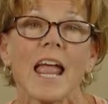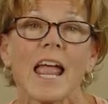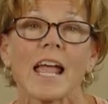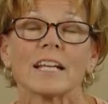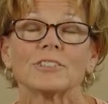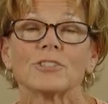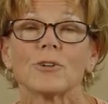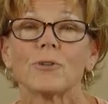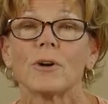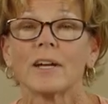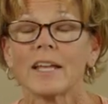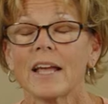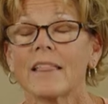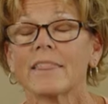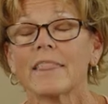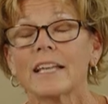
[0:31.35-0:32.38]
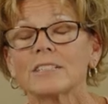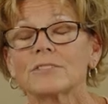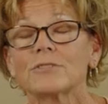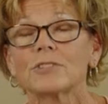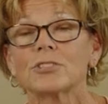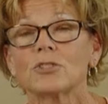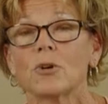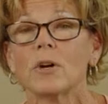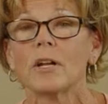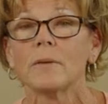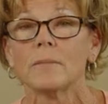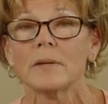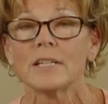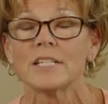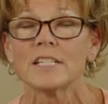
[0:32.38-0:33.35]
And so, again, thanks for
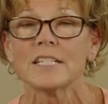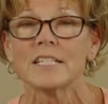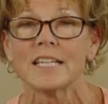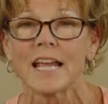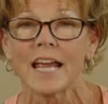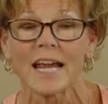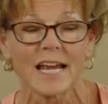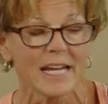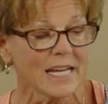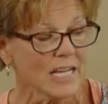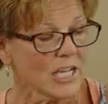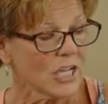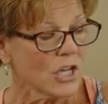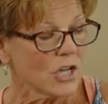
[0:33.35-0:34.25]
joining me today.